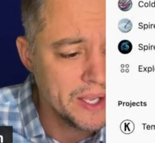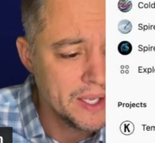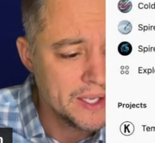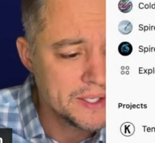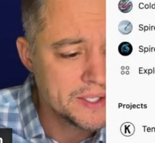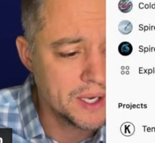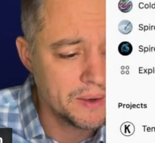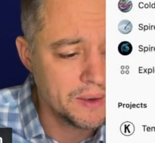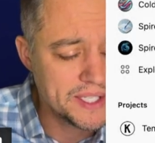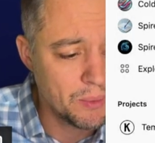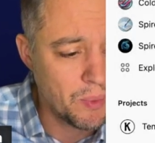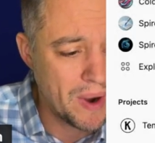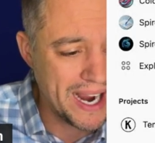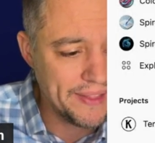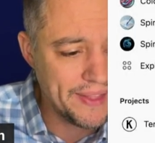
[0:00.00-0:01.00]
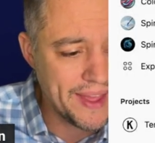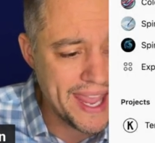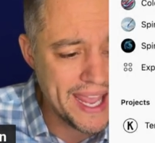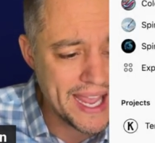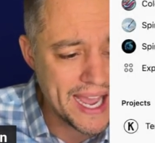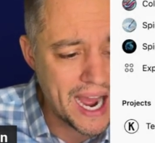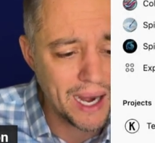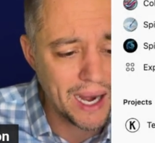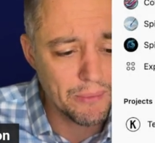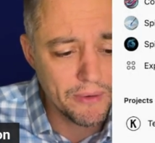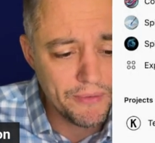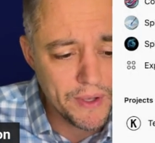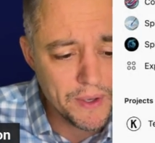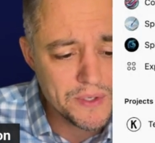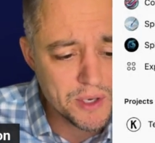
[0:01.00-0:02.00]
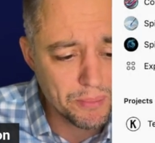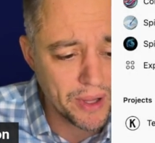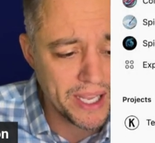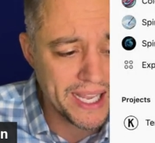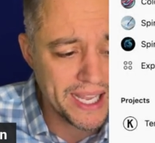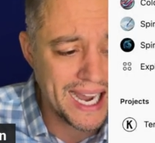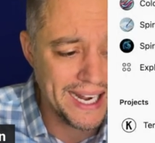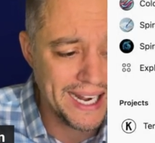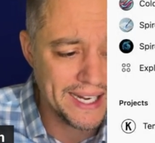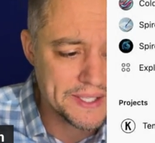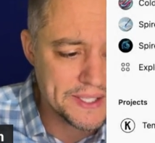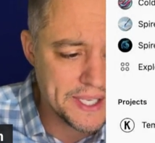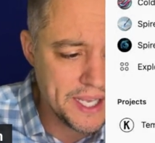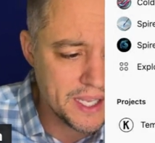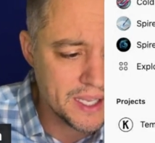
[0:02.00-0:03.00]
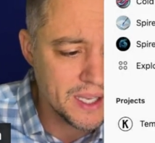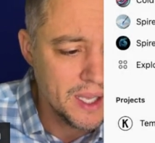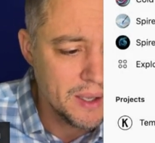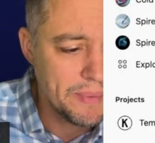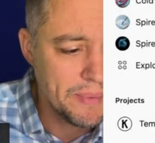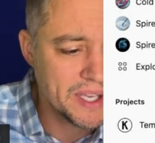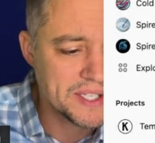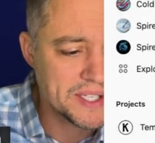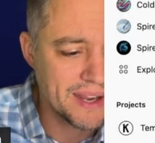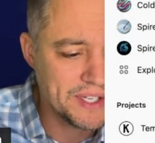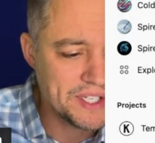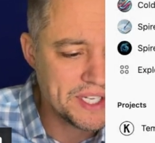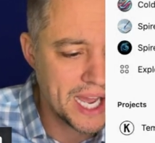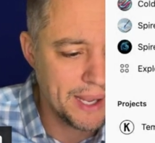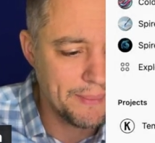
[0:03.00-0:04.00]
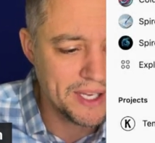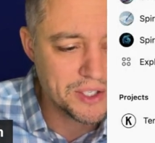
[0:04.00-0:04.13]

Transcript: So it said, why did the AI refuse to play hide and seek? Because every time it